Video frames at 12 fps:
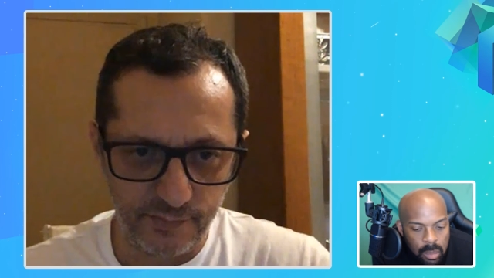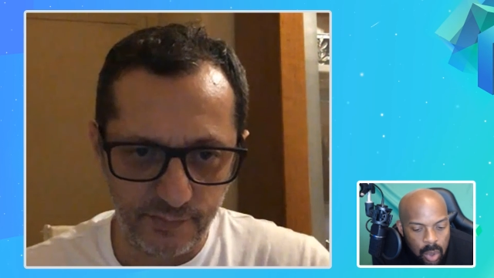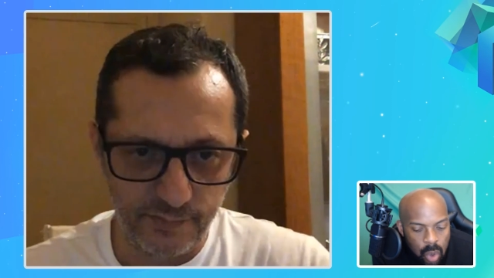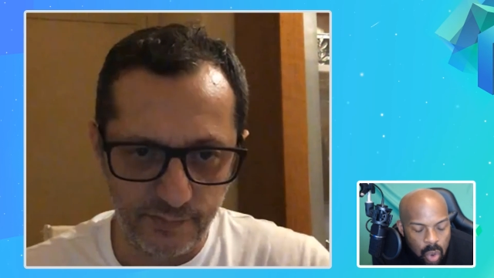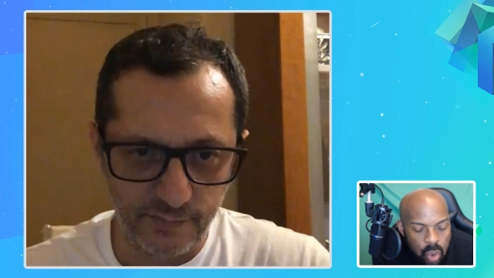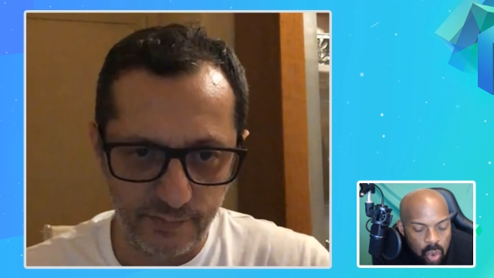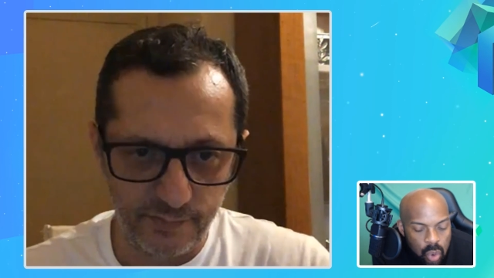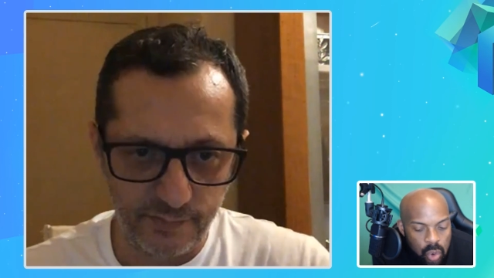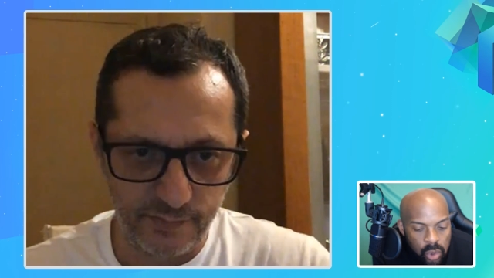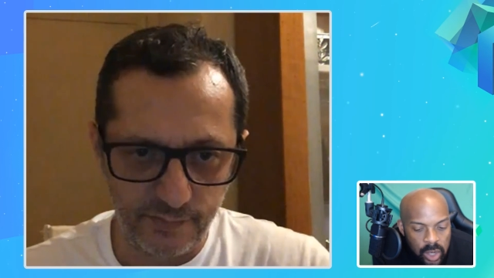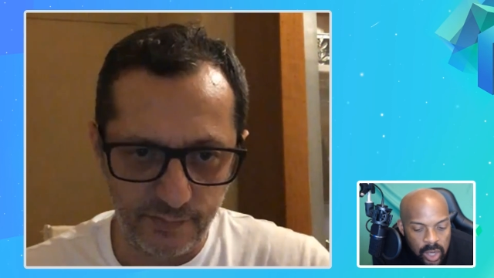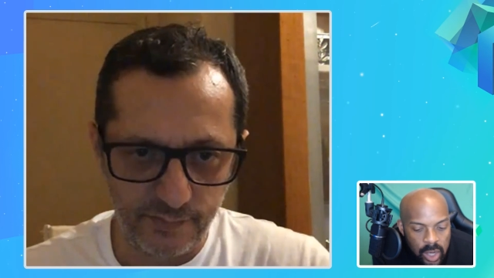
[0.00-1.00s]
Speaker 1: all
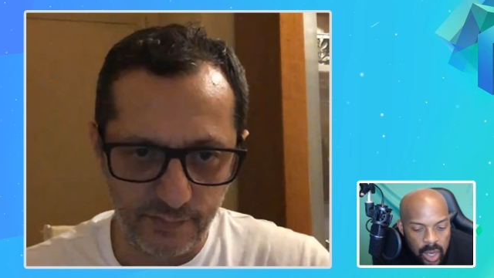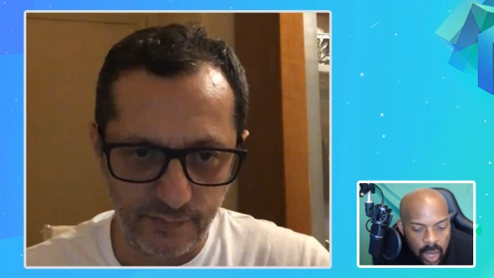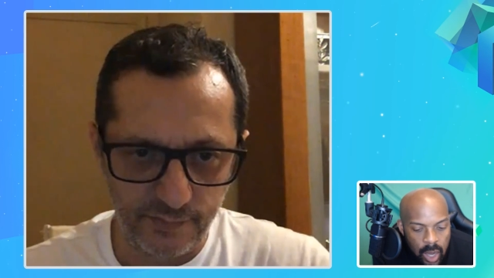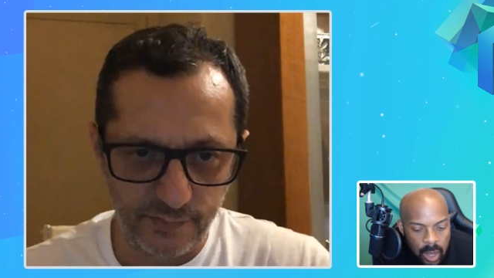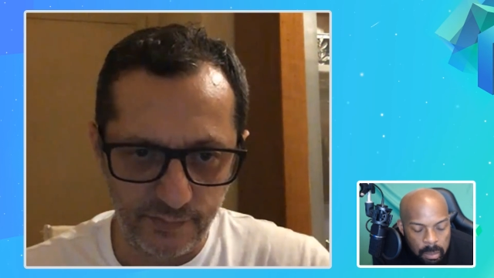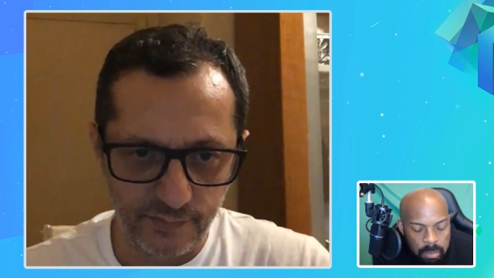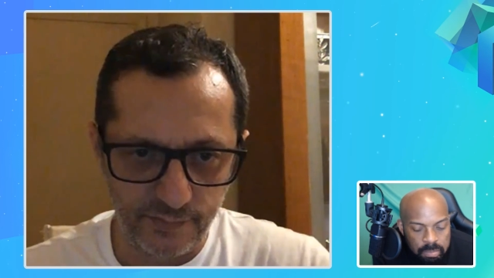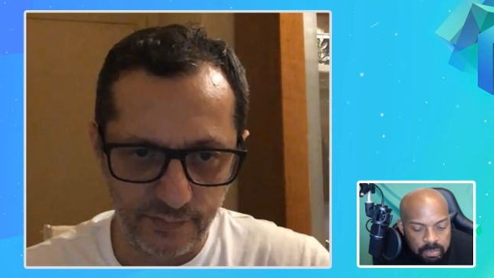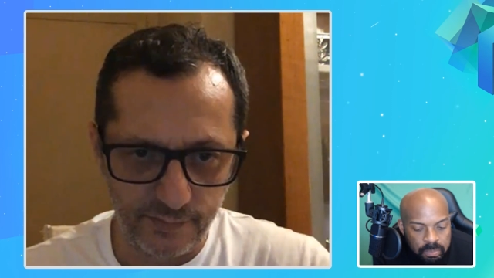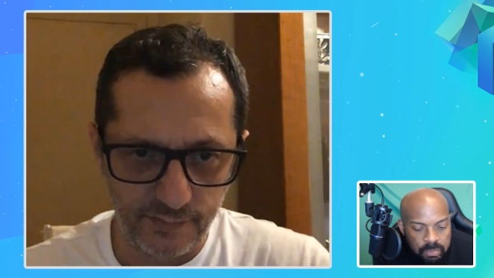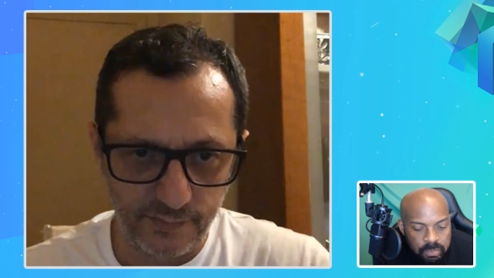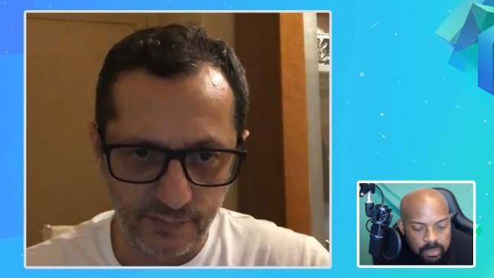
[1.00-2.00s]
um,
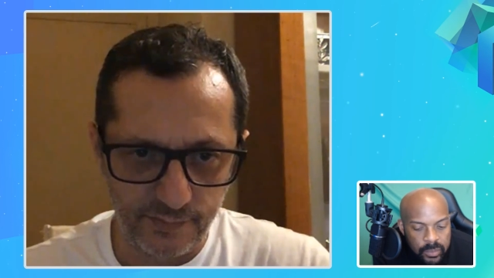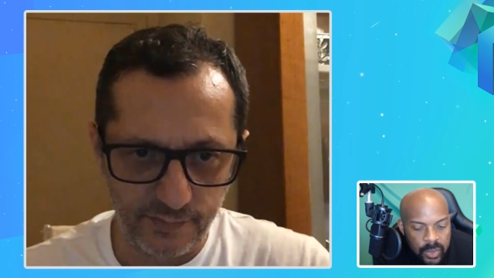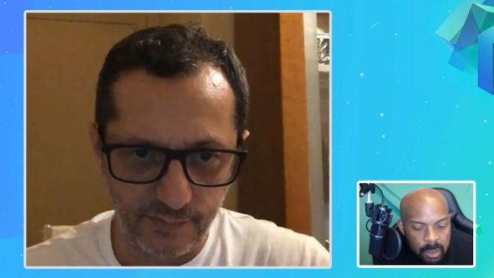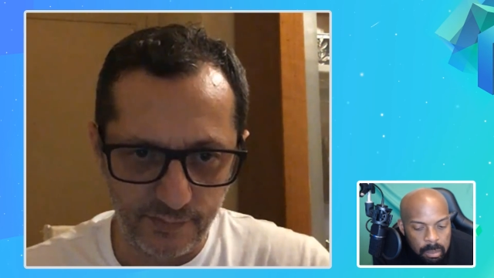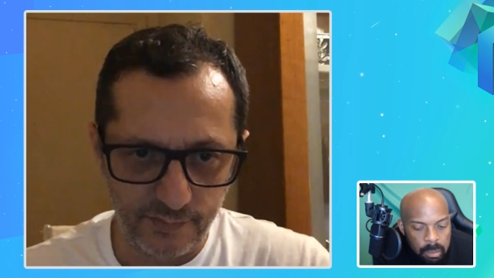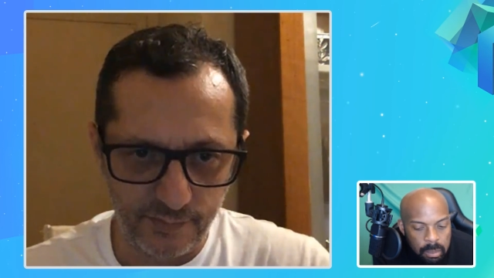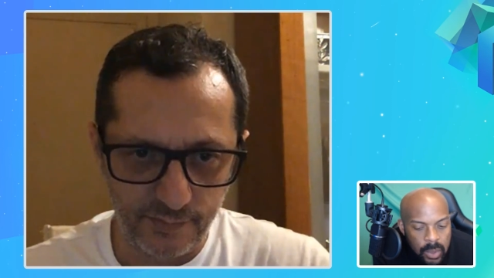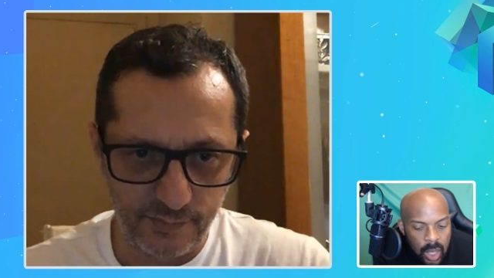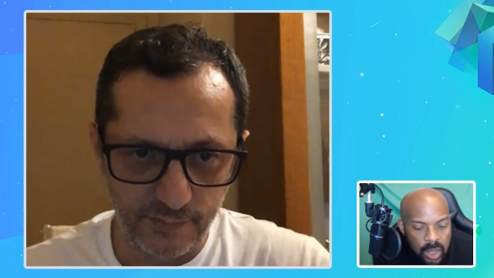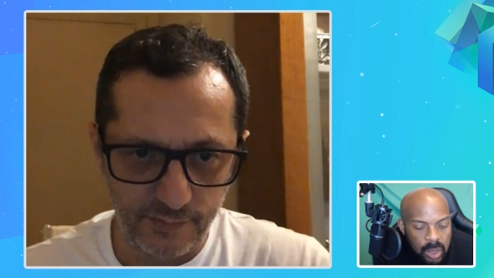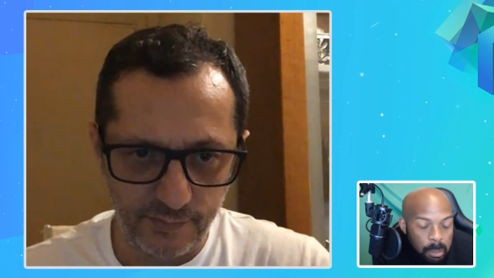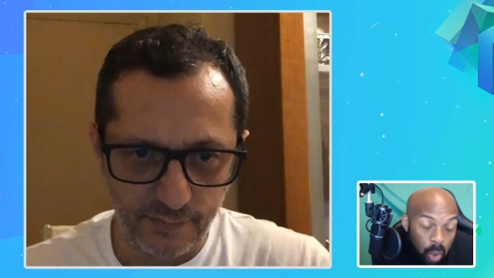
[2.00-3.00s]

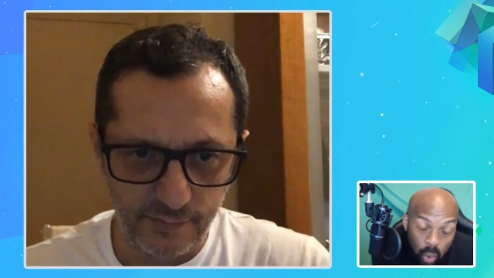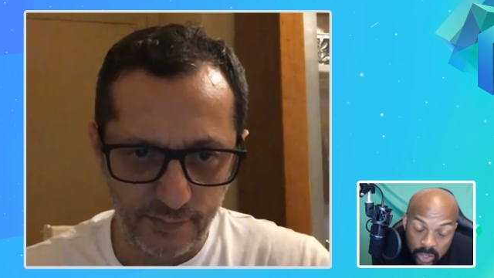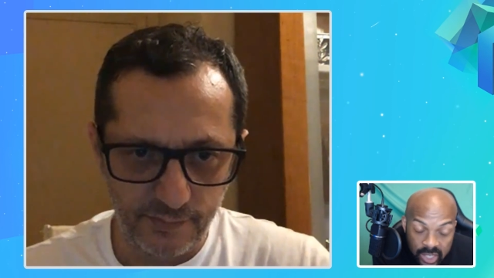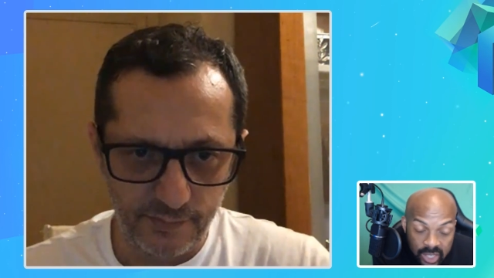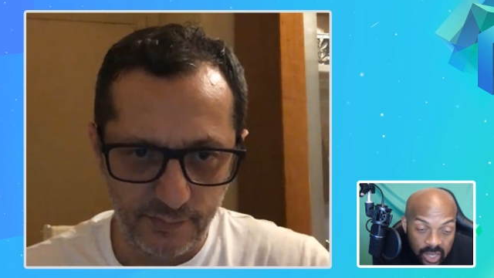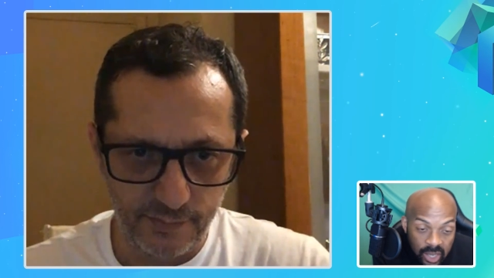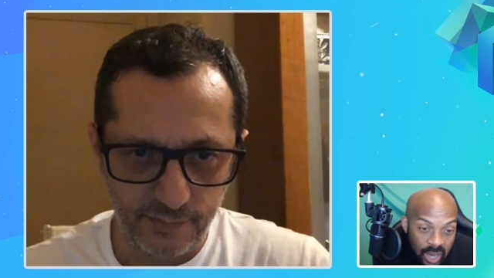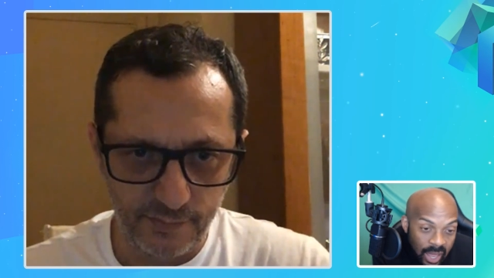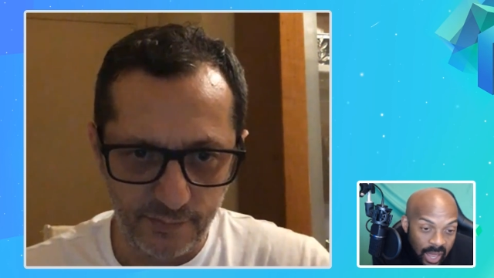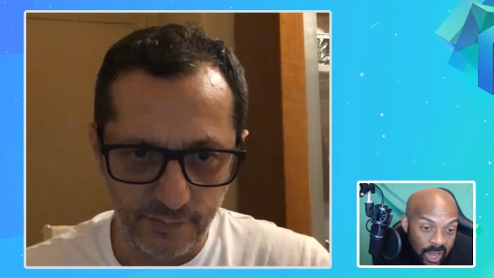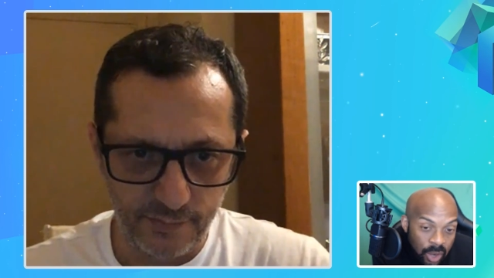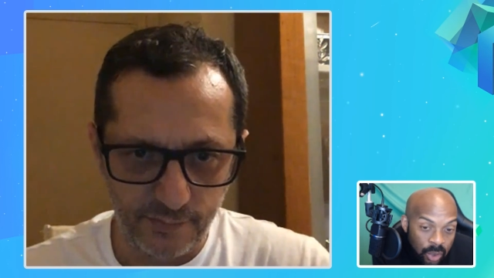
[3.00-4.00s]
deployed in the
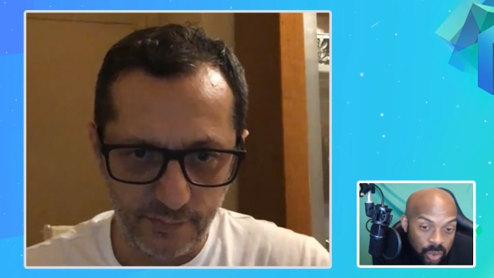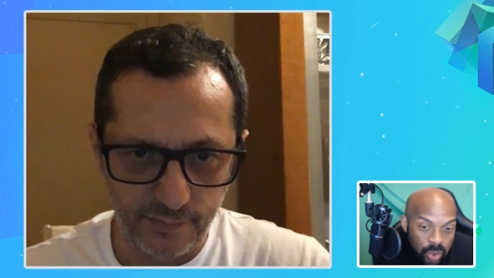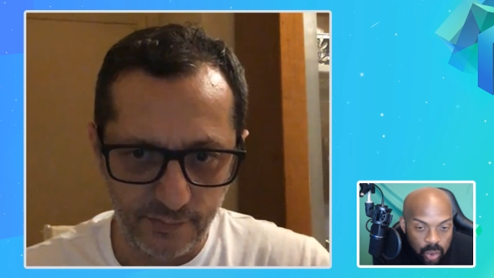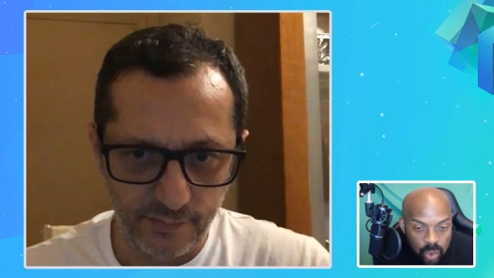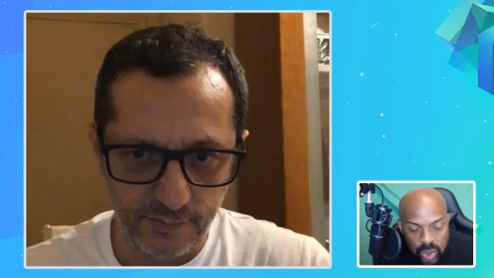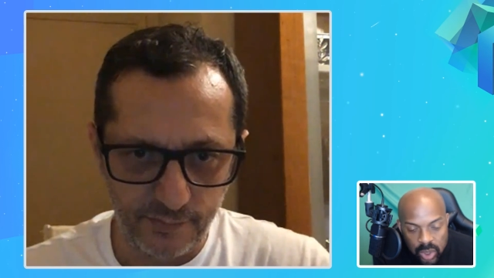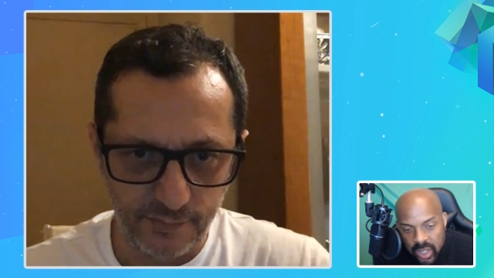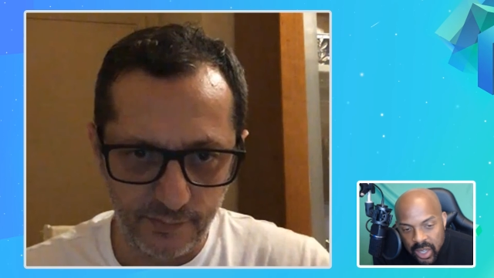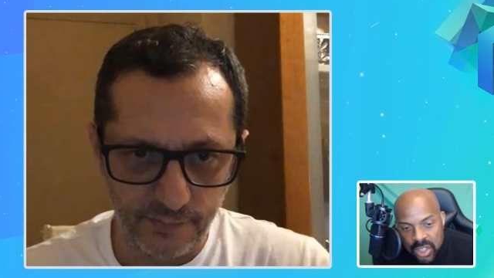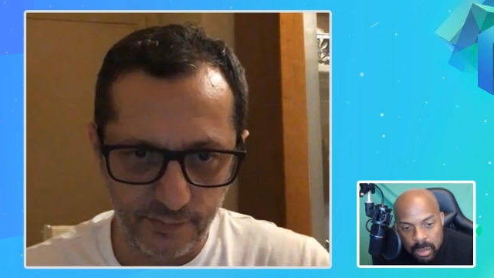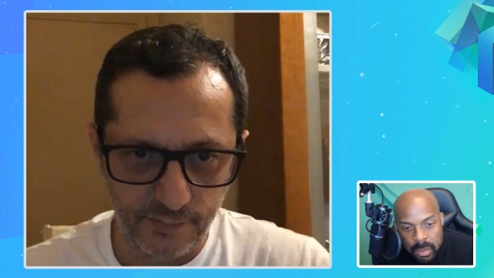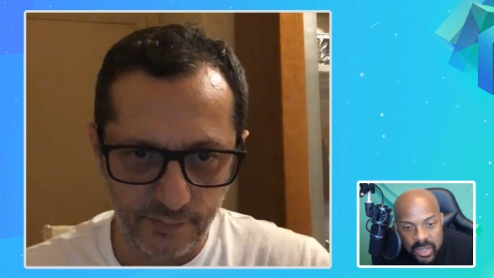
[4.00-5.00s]
cloud, or do
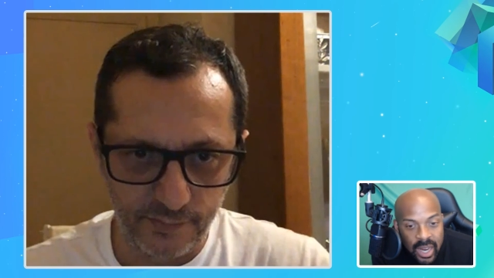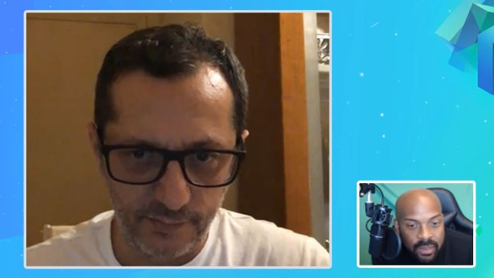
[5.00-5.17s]
customers have it